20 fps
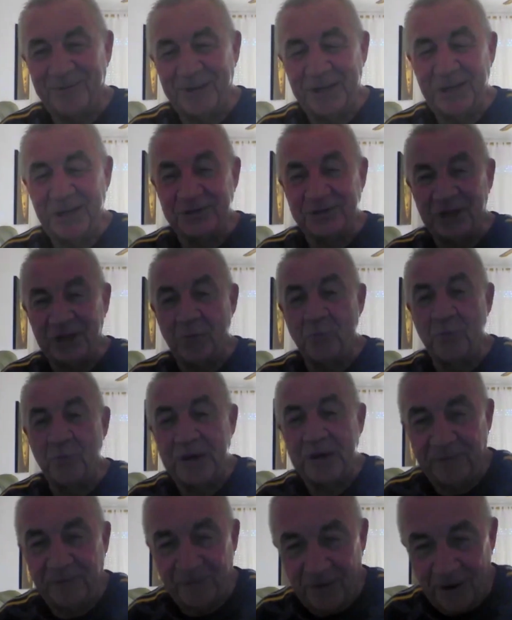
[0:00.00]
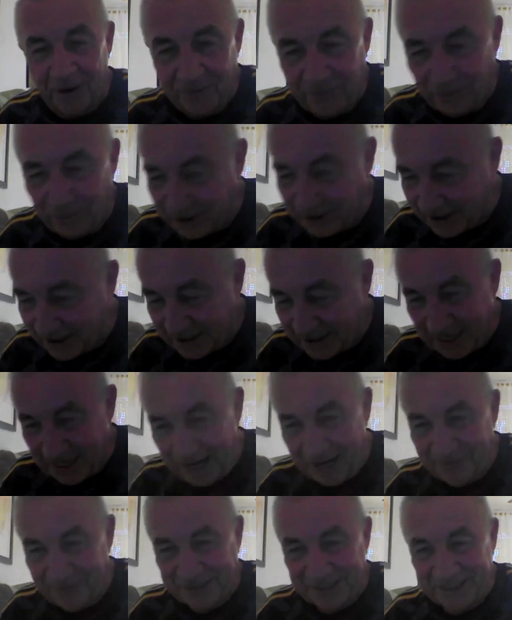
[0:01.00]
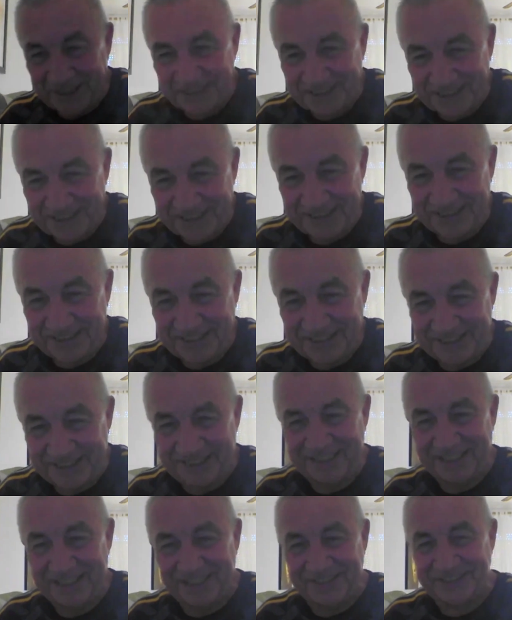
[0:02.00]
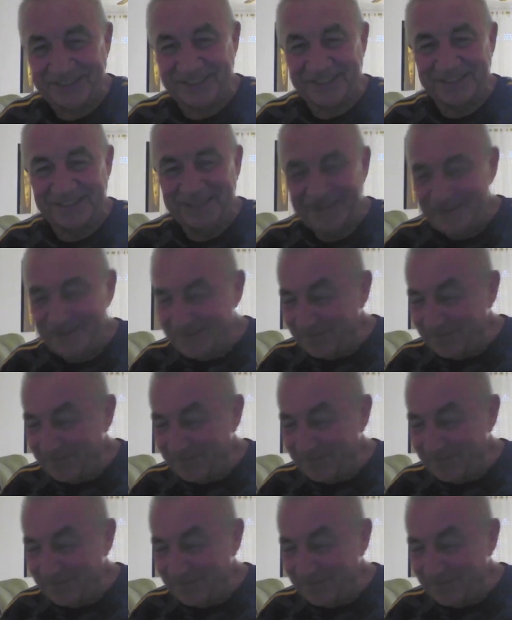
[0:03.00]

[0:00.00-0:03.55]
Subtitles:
we usually win 5 or 6 games in the season. So.